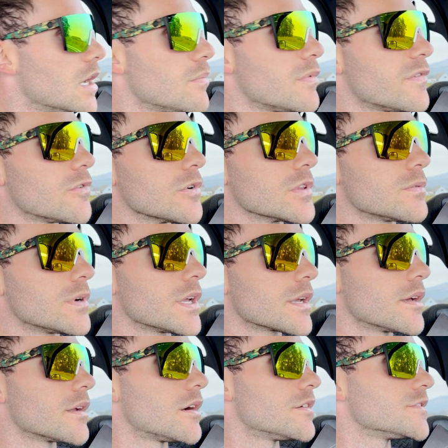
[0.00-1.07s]
before the one I
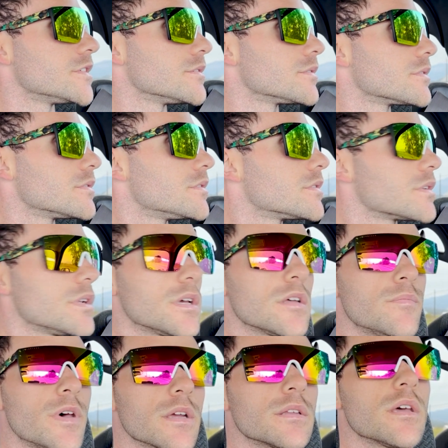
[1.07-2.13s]
got off of, so we're just gonna
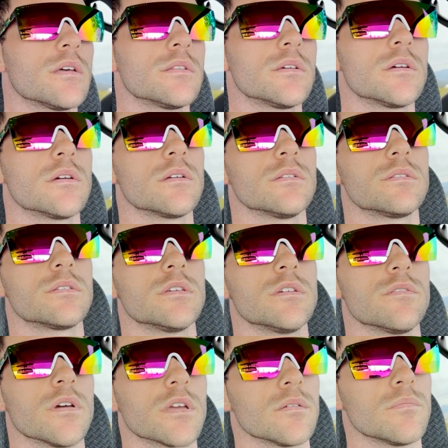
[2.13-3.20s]
head back down there and see
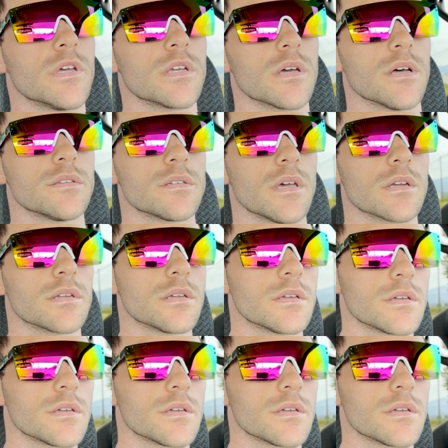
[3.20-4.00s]
if I can make contact.